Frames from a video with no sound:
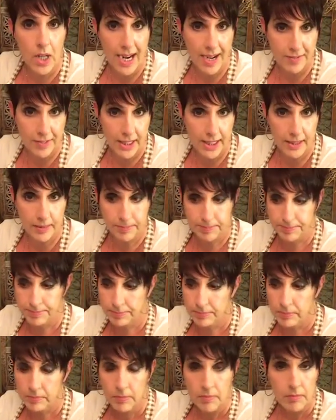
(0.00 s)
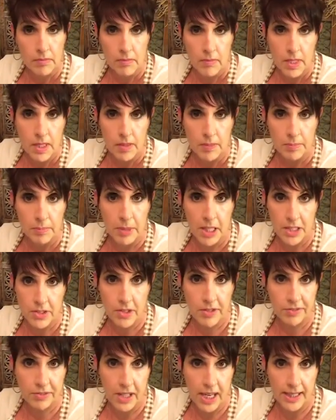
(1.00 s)
crafting,
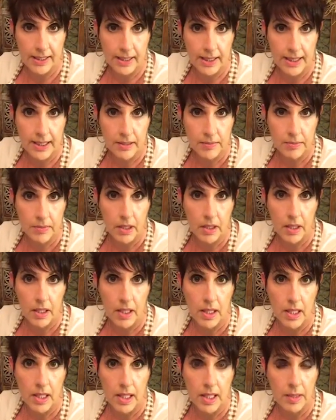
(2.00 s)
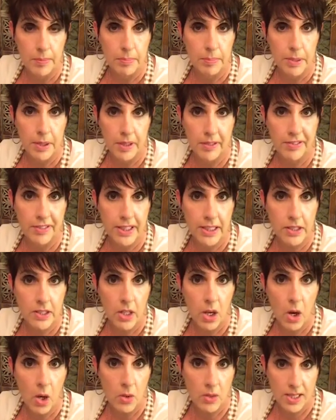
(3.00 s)
budget friendly, uh,
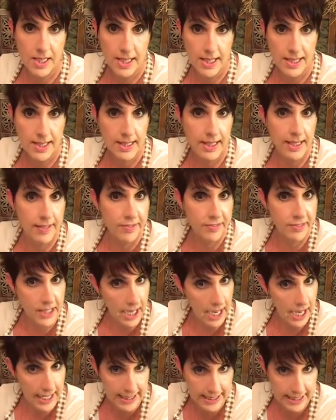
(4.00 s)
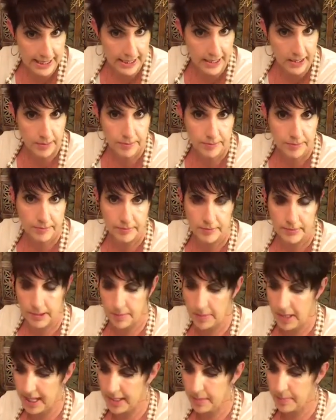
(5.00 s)
perfect hostess gift idea,
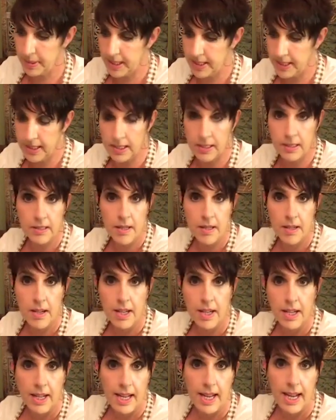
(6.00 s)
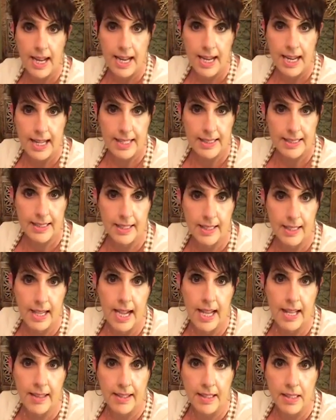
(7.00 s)
in my opinion. And uh,
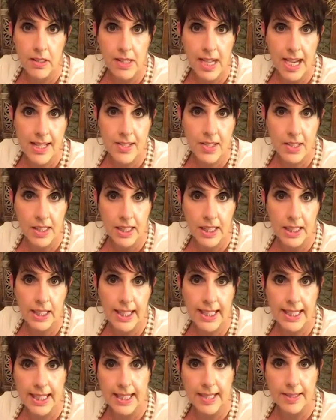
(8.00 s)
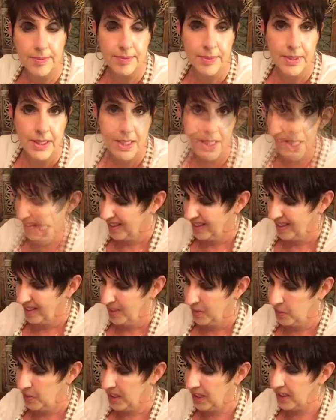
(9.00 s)
I think you guys are gonna like it.
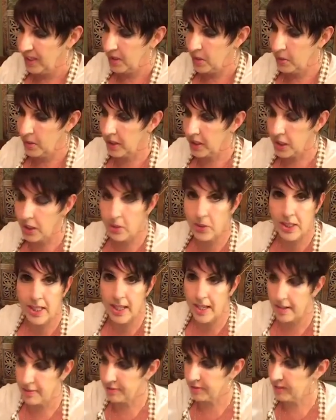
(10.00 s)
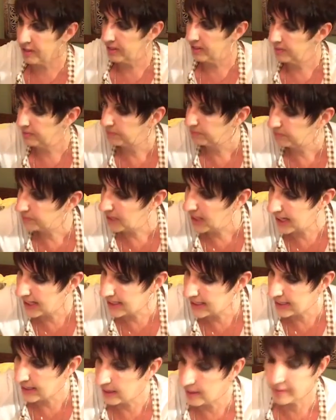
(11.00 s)
We're gonna do a cute gift
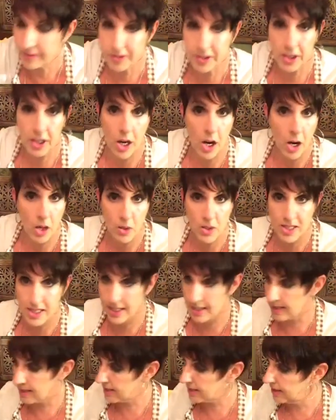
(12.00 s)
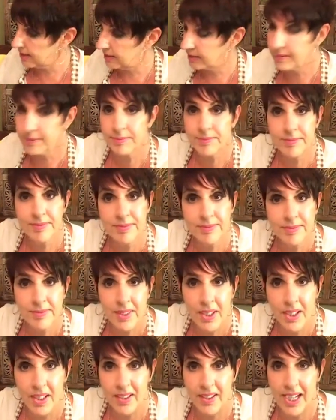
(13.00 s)
idea for a hostess,
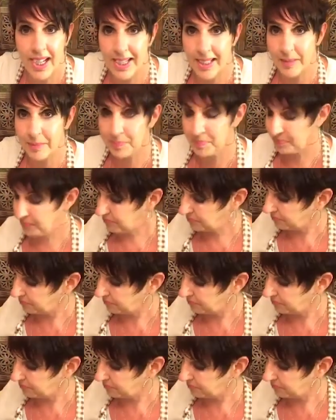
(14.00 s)
all right?